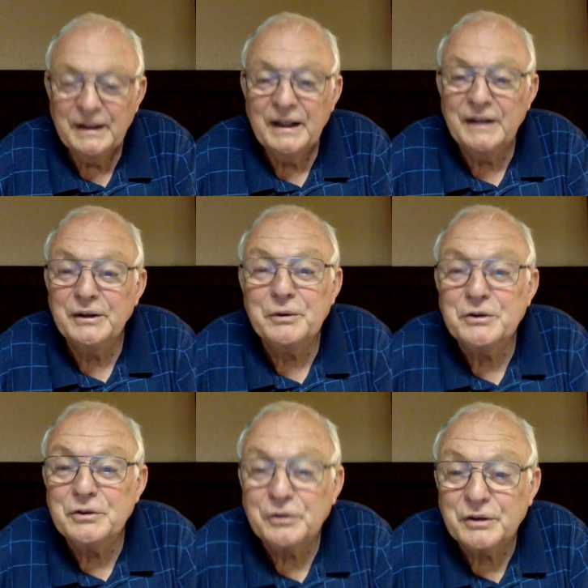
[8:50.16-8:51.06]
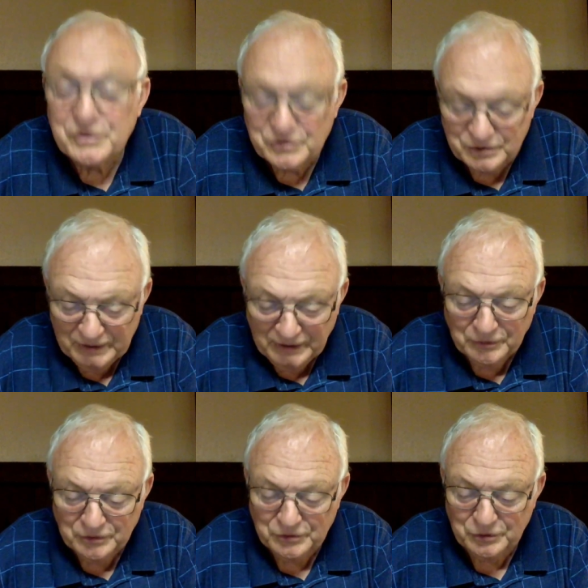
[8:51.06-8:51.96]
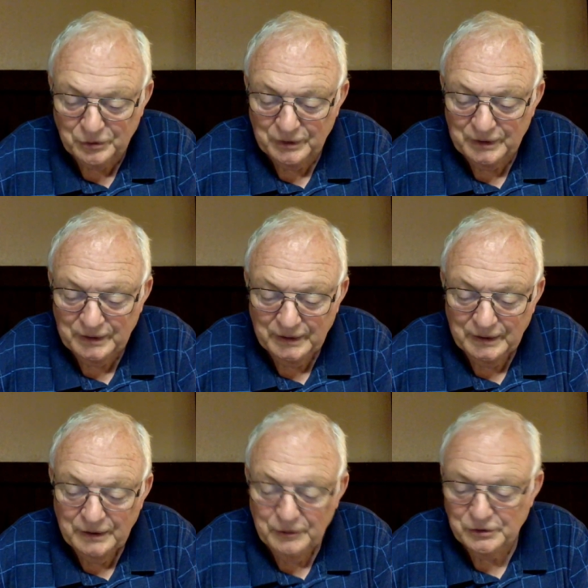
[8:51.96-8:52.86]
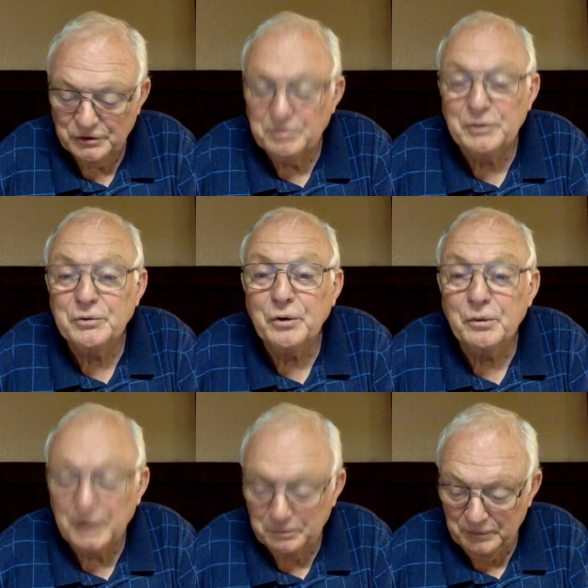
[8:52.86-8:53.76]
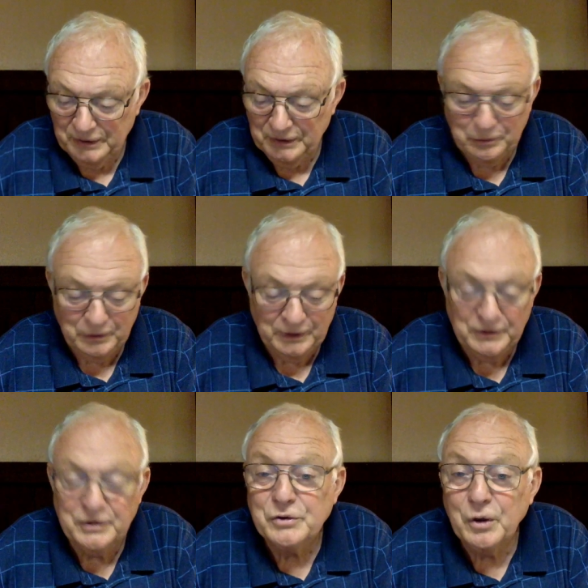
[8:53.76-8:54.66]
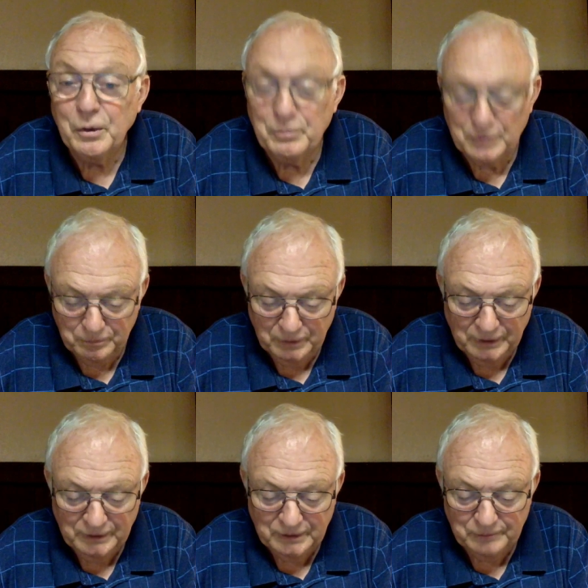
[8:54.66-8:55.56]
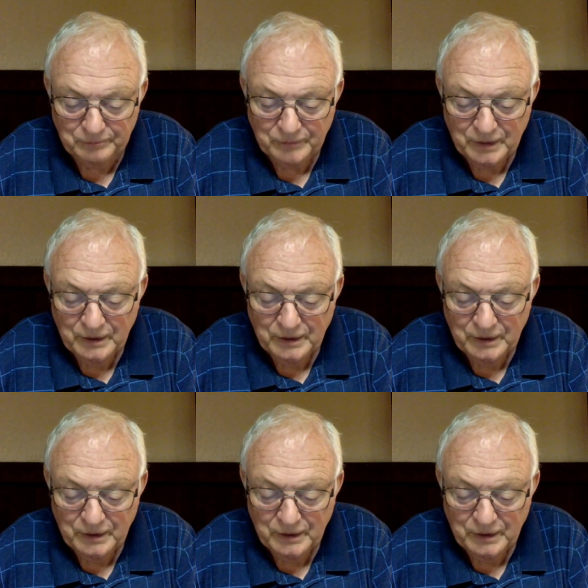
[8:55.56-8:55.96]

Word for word: In the original Cassandra story, which has been told by many writers, Homer among them,